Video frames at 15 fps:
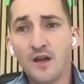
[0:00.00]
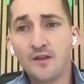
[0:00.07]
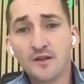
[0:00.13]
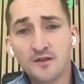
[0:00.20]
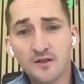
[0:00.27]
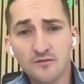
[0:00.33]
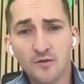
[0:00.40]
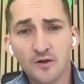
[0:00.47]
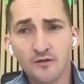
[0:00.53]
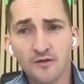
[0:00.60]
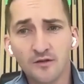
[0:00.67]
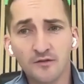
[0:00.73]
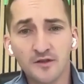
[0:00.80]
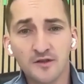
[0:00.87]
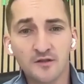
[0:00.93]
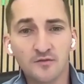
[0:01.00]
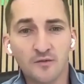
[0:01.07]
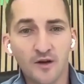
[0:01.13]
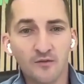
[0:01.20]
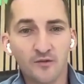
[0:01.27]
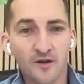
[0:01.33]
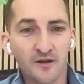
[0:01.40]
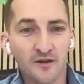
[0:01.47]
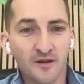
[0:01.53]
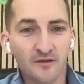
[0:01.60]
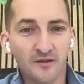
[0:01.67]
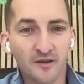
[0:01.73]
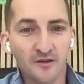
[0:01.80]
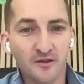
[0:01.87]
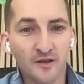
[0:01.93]
this is one of the reasons why we are here
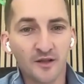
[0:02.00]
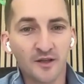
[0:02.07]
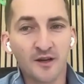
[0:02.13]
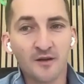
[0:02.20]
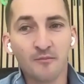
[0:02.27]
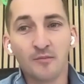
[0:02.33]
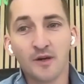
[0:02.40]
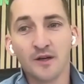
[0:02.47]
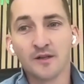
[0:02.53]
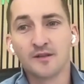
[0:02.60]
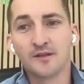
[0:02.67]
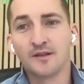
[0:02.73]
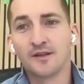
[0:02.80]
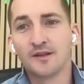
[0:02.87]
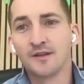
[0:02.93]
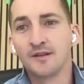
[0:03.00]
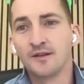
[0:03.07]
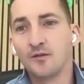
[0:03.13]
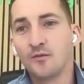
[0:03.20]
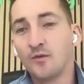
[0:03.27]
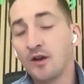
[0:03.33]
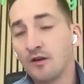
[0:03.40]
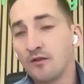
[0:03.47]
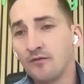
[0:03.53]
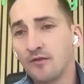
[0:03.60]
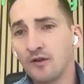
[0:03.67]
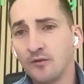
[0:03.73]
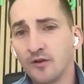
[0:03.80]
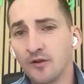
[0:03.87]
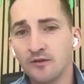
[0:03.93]
in Lithuania, but we are
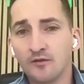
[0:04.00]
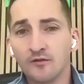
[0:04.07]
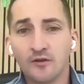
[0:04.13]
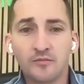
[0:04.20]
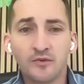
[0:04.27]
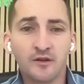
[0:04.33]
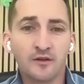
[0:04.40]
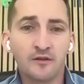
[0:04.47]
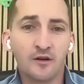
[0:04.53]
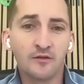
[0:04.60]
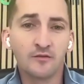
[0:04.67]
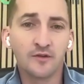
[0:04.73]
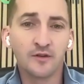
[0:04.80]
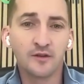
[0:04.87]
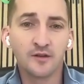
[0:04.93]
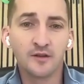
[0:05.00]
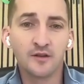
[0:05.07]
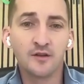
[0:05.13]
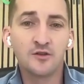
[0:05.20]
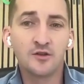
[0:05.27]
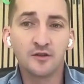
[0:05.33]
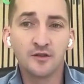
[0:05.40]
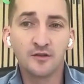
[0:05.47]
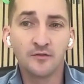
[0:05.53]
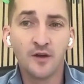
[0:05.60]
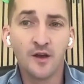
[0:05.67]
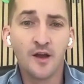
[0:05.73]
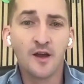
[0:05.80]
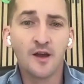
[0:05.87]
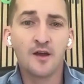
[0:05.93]
following European crowdfunding initiative,
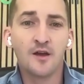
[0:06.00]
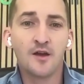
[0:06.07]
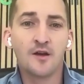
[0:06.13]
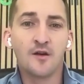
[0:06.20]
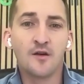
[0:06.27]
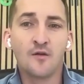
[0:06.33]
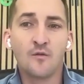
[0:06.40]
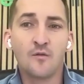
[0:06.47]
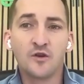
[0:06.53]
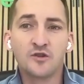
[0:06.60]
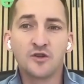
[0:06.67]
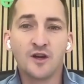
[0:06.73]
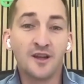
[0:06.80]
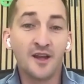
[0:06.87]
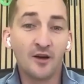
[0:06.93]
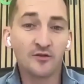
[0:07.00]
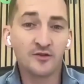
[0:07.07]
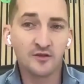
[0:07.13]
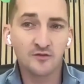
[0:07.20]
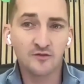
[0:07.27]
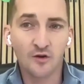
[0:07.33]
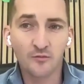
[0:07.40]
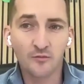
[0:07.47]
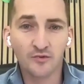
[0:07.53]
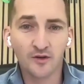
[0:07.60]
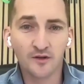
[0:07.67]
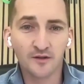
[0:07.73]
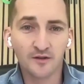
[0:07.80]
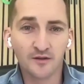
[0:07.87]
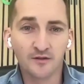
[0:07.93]
which allows us to
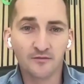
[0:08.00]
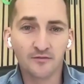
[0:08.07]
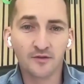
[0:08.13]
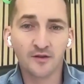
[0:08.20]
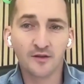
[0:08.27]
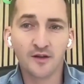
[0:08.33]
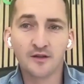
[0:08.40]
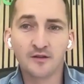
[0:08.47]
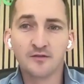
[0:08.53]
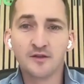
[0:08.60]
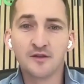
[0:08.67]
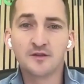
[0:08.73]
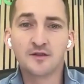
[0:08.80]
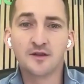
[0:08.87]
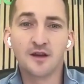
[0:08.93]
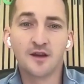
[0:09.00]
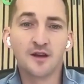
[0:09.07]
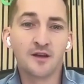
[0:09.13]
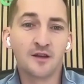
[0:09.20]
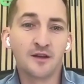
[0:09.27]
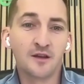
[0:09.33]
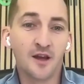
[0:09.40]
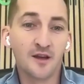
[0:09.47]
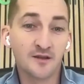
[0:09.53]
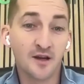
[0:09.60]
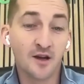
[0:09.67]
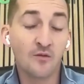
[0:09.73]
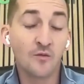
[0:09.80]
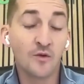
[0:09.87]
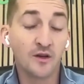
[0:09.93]
operate in different countries, and that's
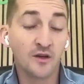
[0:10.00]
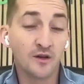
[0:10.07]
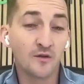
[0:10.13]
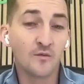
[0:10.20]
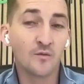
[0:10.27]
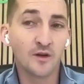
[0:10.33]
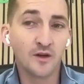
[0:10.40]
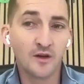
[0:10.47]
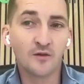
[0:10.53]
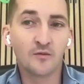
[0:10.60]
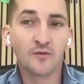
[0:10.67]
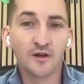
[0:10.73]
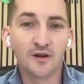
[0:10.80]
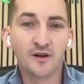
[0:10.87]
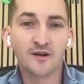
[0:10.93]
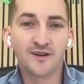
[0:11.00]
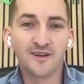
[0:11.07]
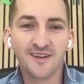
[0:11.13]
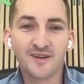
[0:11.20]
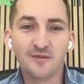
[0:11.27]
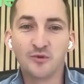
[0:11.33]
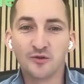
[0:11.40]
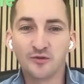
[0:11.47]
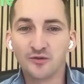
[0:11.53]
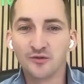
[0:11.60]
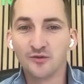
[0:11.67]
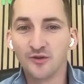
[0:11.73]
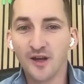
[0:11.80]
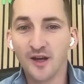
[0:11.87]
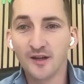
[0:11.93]
how we are able to
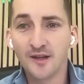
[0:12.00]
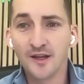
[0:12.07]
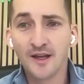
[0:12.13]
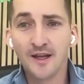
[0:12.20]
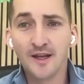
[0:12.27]
do that.